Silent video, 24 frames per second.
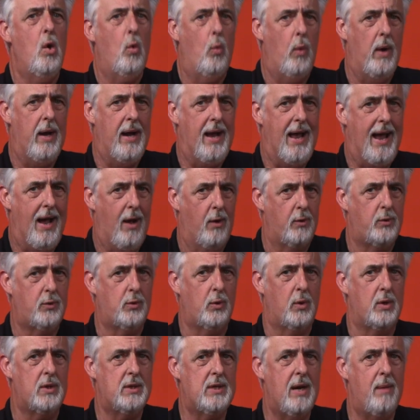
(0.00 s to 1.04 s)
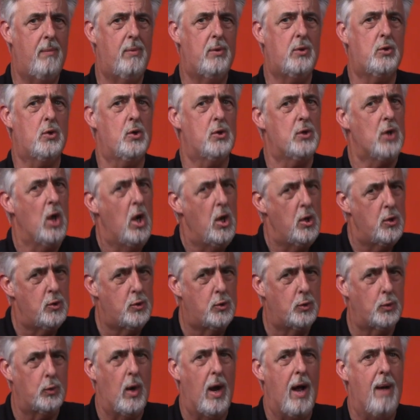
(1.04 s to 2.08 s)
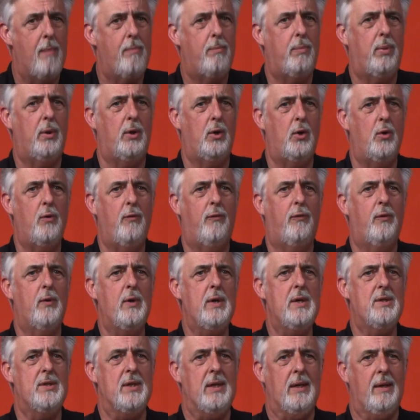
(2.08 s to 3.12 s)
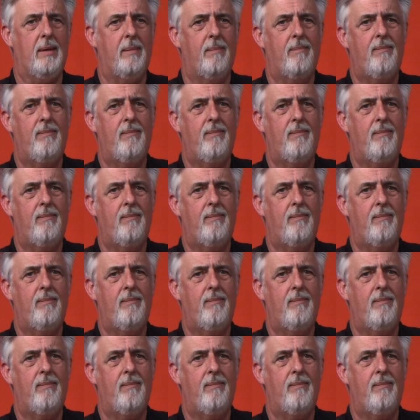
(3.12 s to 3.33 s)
when outdoor temperatures drop below freezing.